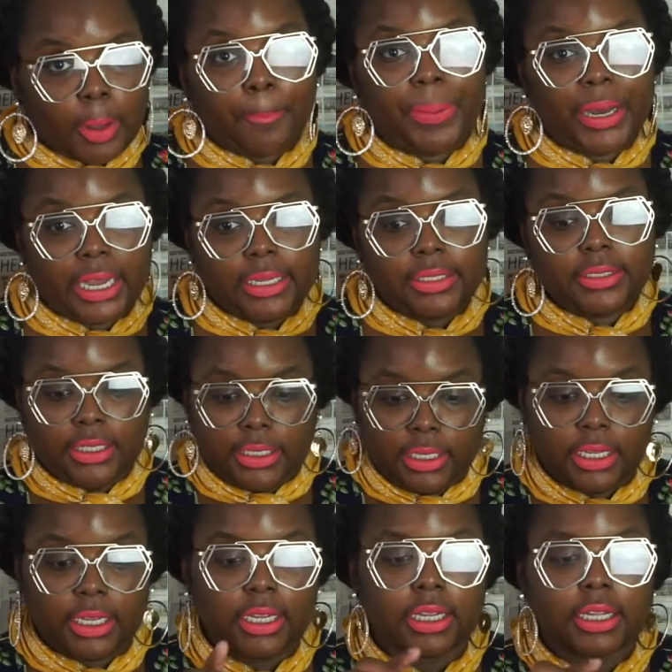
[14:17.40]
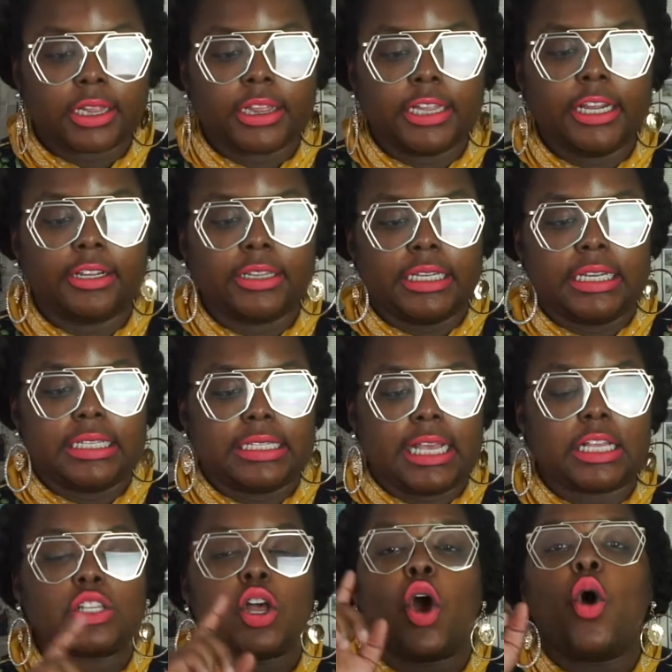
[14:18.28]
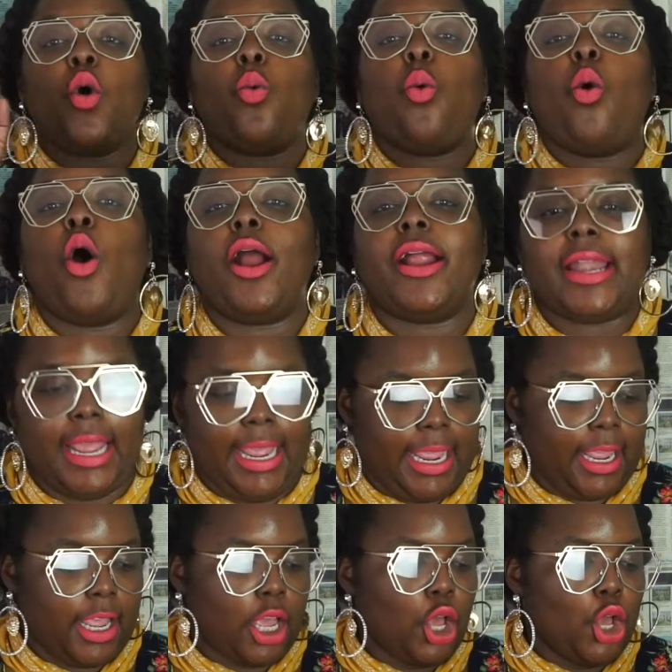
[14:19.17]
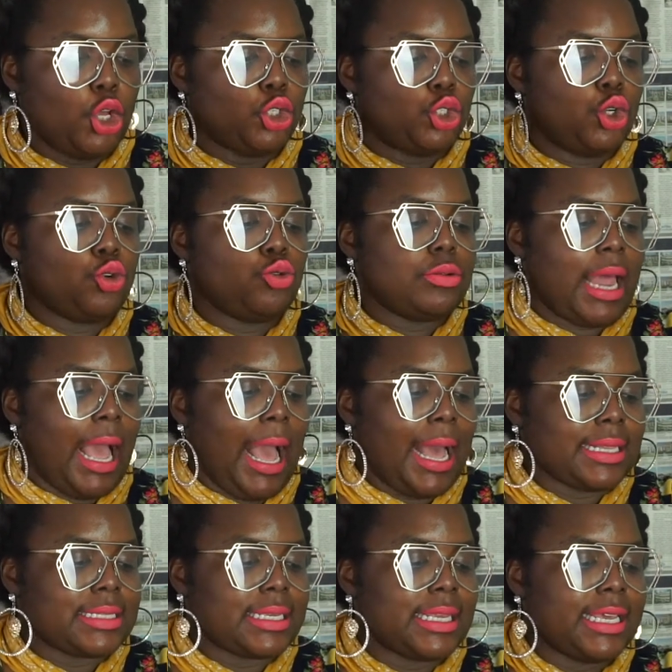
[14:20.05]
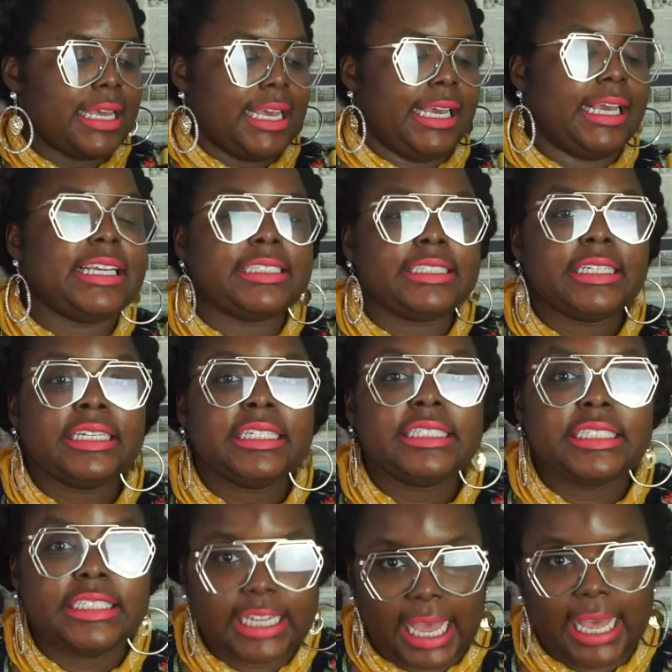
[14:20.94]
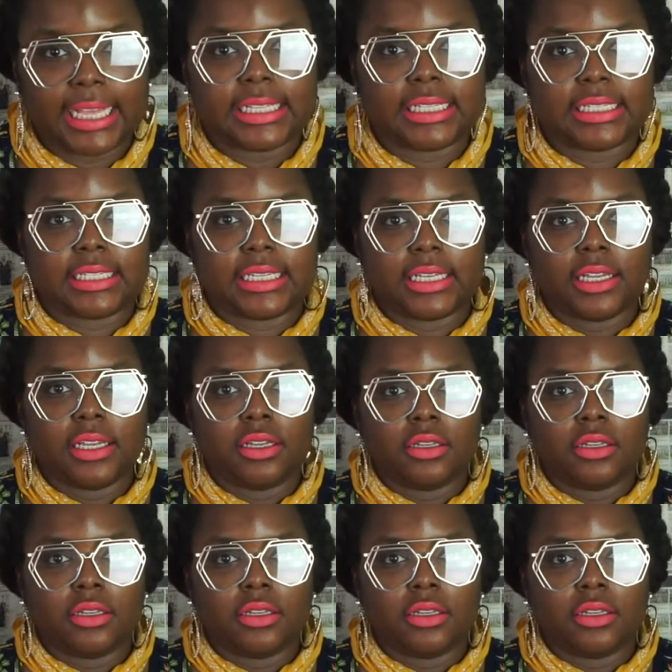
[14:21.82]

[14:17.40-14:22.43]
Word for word: But clearly it says, warning, do not ingest.